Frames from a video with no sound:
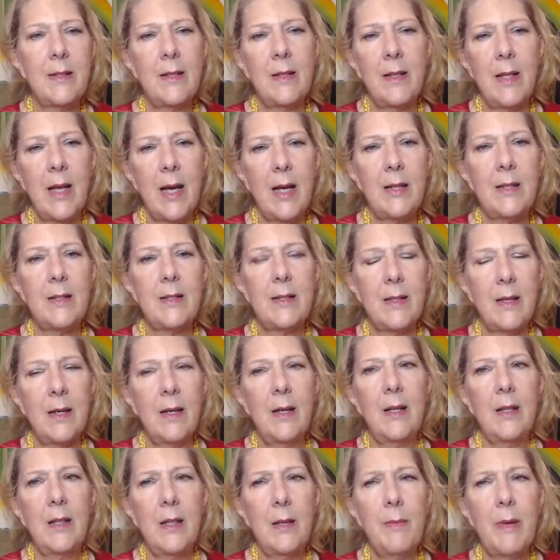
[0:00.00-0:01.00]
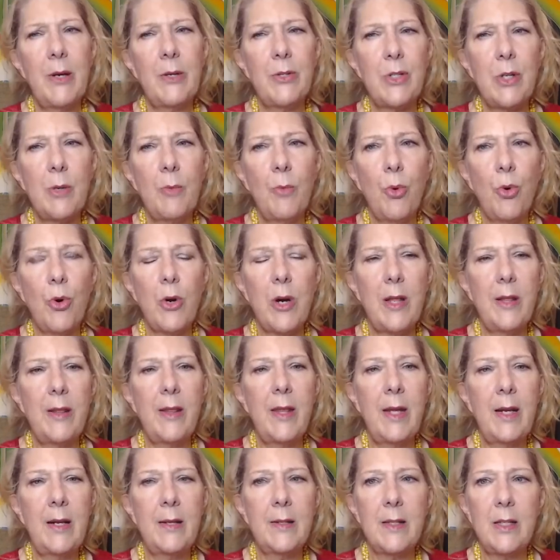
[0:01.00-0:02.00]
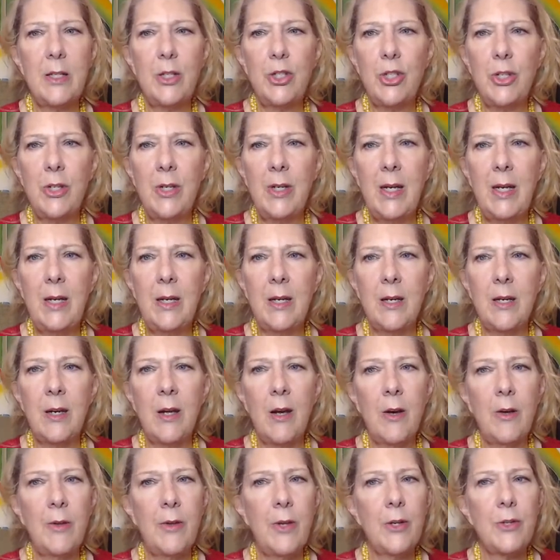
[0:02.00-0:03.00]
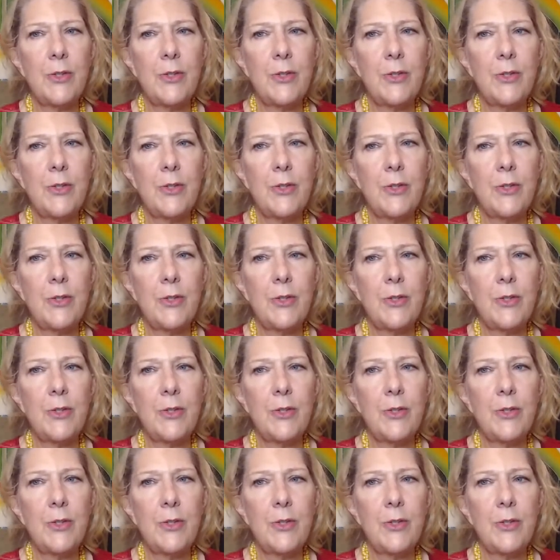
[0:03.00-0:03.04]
So that's the most important things that you need to know.